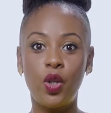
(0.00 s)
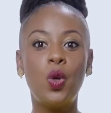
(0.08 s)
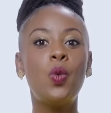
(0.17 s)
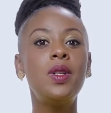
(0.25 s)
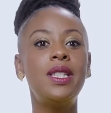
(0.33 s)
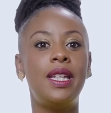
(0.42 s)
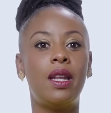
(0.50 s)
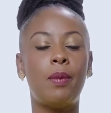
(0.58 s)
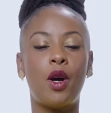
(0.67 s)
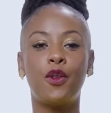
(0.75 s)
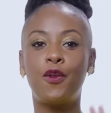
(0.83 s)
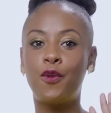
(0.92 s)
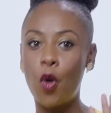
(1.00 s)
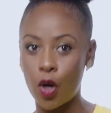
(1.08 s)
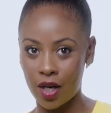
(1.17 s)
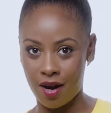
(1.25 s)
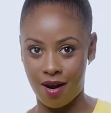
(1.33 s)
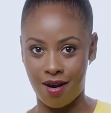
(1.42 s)
you will need about 4
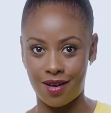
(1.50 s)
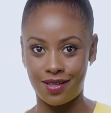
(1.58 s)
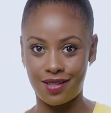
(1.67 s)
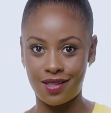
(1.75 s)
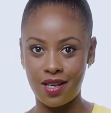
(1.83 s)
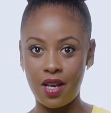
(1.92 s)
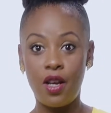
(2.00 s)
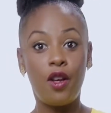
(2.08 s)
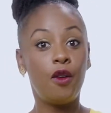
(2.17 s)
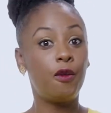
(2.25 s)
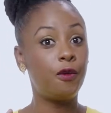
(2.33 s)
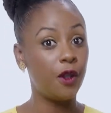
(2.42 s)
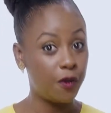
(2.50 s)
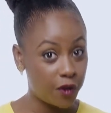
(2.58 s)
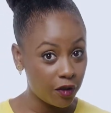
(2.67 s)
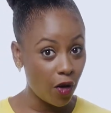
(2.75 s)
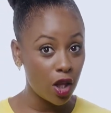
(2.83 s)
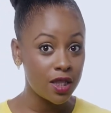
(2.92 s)
cards. 50
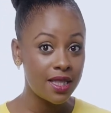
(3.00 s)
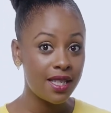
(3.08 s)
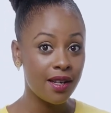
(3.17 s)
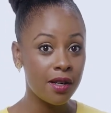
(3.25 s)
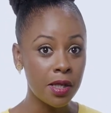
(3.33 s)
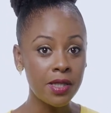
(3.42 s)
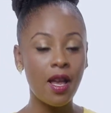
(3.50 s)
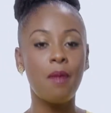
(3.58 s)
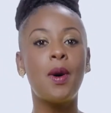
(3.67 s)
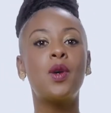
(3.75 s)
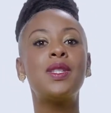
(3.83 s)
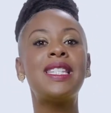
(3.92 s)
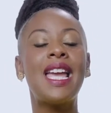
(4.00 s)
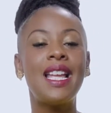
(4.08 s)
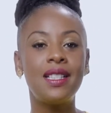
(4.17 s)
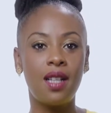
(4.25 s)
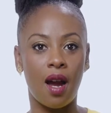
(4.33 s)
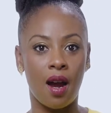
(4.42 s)
volunteers, about
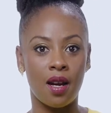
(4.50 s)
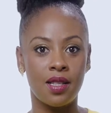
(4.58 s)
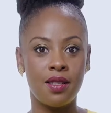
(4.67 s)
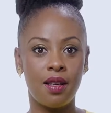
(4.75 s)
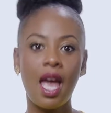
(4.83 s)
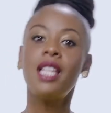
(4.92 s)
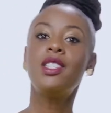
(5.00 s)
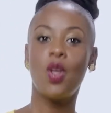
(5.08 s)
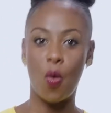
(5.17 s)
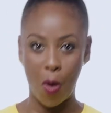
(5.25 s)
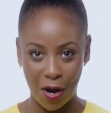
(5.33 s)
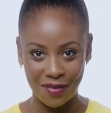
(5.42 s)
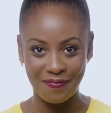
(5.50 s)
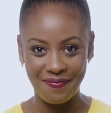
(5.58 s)
10 cards, and so on.